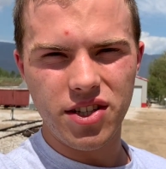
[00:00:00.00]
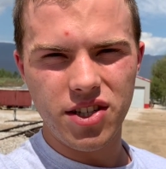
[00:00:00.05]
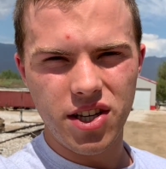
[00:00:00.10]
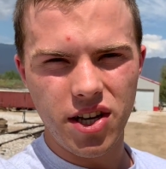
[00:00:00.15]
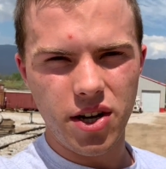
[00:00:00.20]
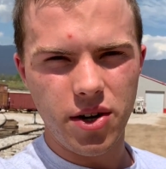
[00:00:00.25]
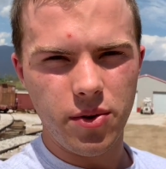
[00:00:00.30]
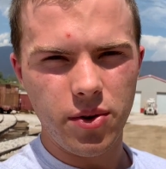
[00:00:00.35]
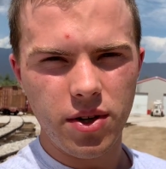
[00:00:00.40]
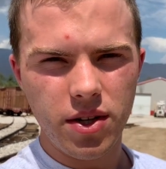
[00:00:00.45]

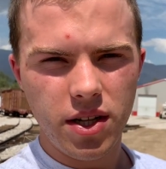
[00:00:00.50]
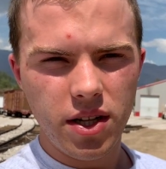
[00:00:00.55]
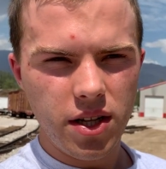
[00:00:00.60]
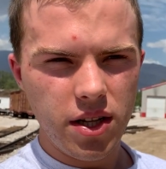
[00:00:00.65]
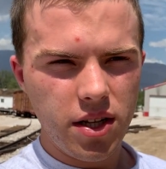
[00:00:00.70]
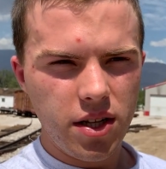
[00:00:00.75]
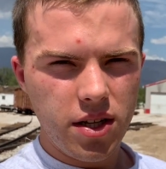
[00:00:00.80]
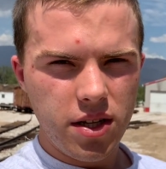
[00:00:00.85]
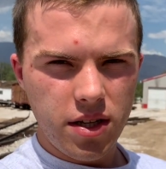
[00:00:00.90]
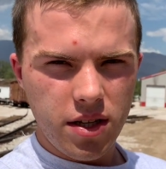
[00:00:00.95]
so
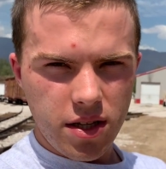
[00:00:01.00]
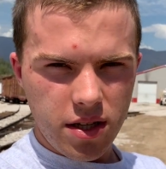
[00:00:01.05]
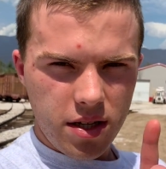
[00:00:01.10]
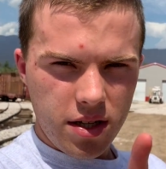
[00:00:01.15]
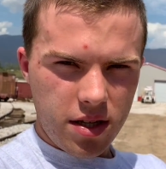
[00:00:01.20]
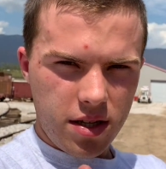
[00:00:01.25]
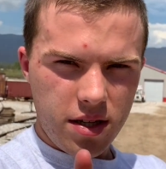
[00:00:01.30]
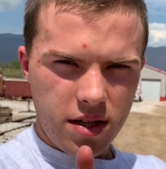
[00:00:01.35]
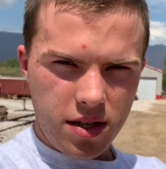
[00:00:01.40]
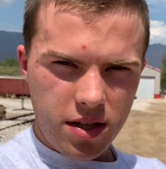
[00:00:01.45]

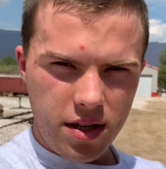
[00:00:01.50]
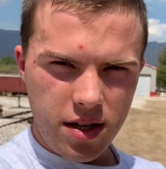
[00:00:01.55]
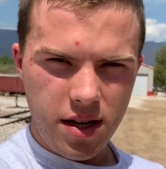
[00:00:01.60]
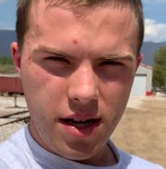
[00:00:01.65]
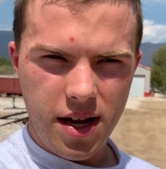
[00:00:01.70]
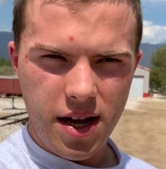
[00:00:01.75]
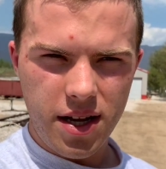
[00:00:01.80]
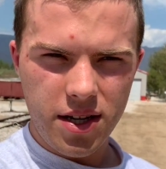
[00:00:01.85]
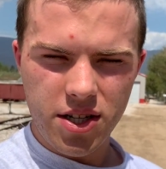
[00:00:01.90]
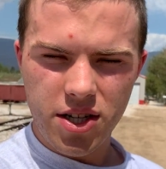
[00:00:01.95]

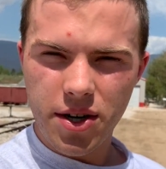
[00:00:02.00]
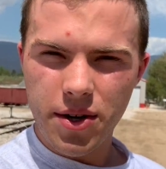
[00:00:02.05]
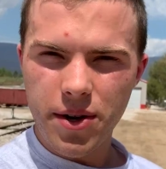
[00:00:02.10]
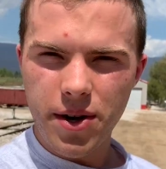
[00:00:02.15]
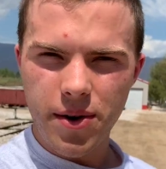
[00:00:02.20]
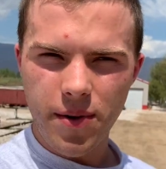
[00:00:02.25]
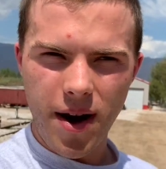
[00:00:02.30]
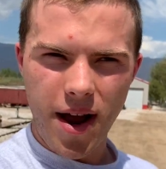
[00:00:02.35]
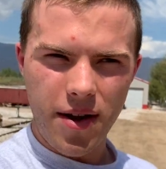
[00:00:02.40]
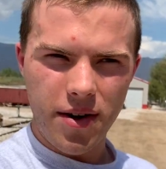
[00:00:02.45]
yeah, I'll show
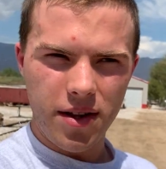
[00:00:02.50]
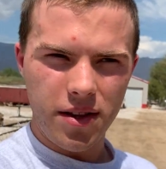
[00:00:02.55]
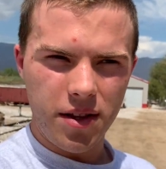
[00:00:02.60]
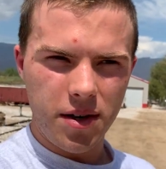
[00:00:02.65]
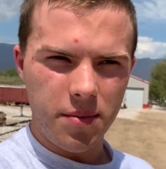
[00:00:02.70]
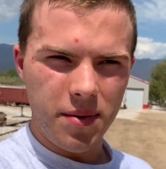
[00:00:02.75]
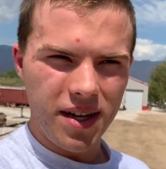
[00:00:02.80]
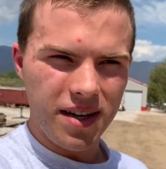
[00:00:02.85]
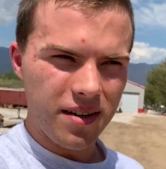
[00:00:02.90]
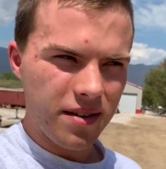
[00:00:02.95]
you around a
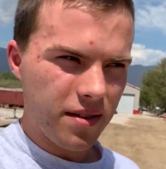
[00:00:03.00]
little bit.